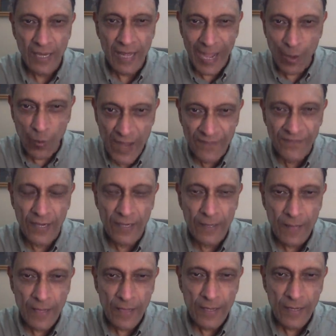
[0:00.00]
However,
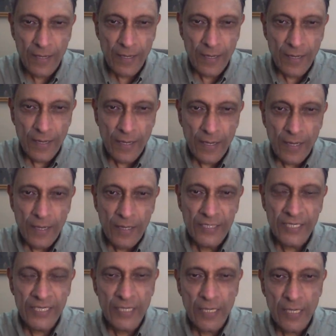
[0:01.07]

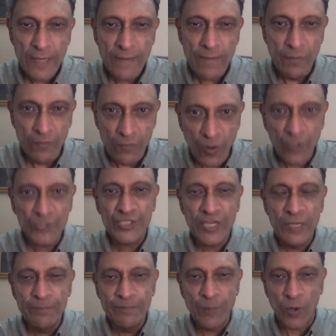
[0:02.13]
the most
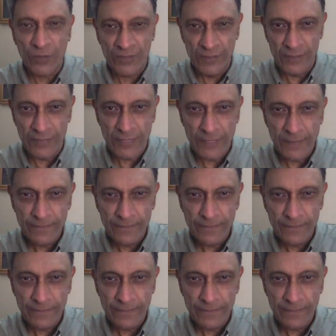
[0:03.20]
important